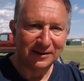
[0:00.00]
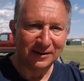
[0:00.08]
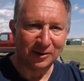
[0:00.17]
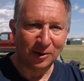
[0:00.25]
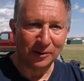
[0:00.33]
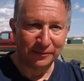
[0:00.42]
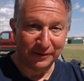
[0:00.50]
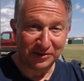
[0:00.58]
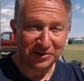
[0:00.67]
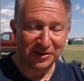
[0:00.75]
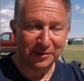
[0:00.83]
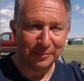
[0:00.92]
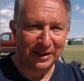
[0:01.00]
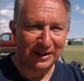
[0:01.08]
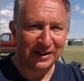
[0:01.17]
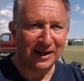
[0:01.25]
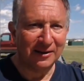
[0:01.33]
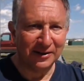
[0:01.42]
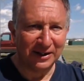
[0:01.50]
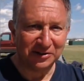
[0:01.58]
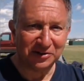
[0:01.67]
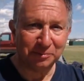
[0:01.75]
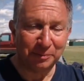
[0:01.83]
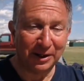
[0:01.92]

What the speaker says: RVs that are made nowadays.